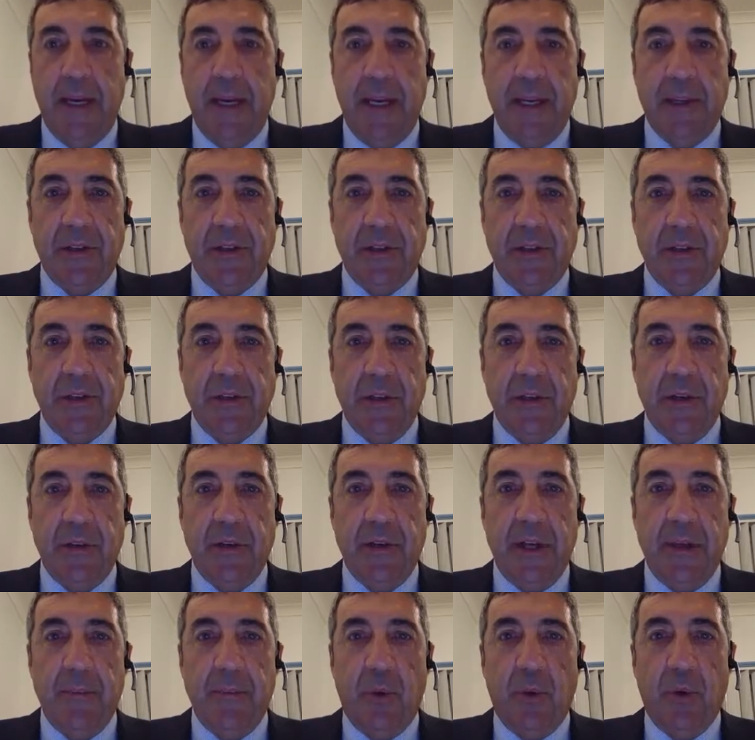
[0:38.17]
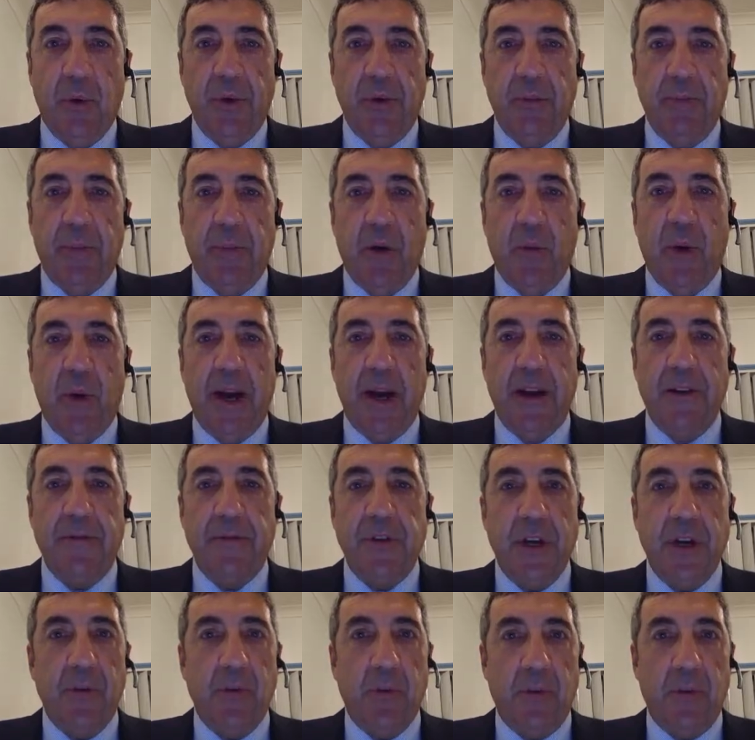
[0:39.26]
It's certainly important by way of
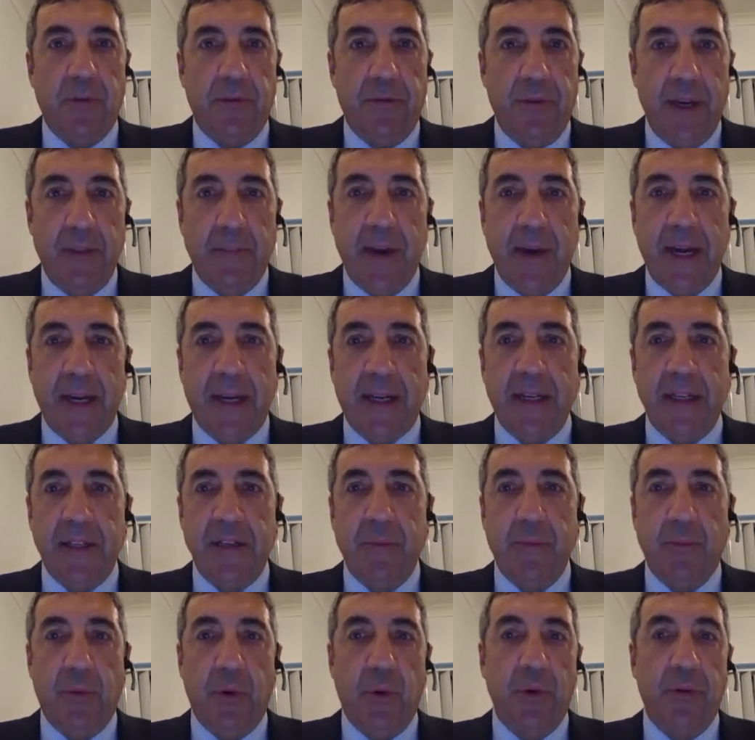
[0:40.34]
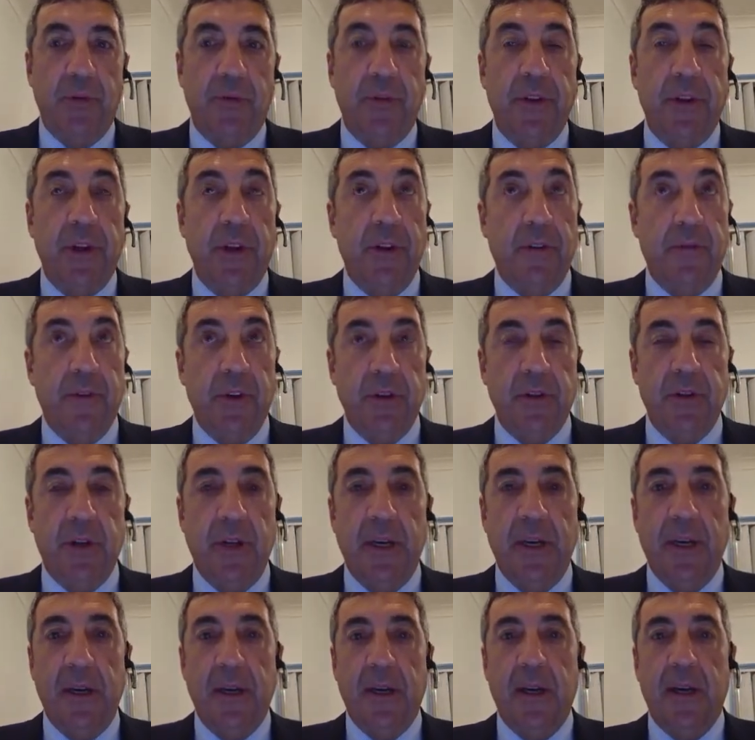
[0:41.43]
general feedback. It's important for the
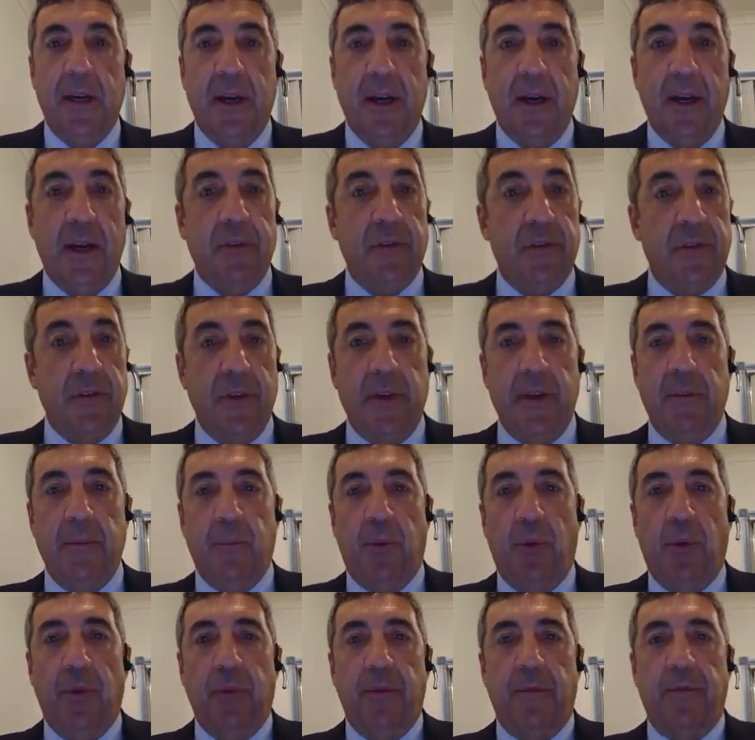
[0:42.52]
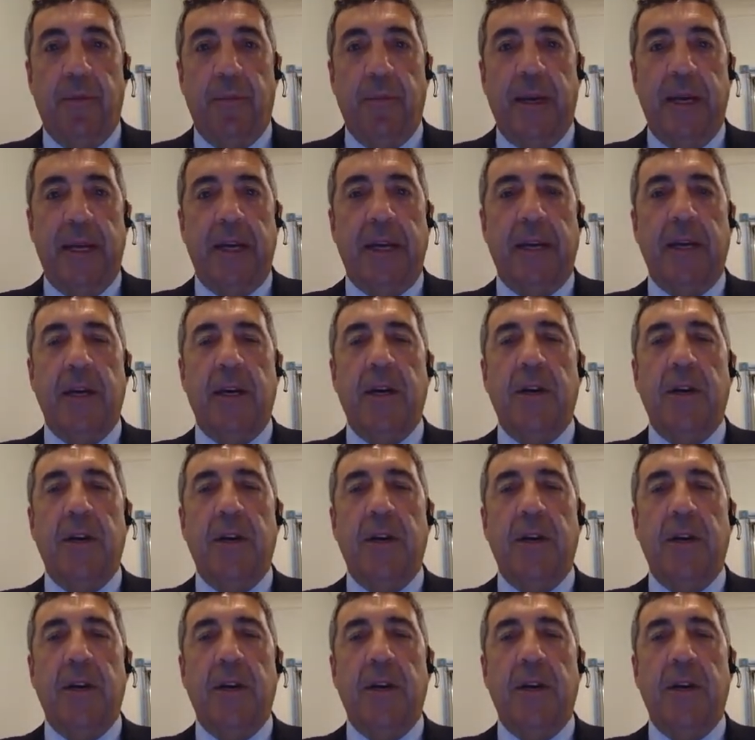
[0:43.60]
university, and it's certainly important for me.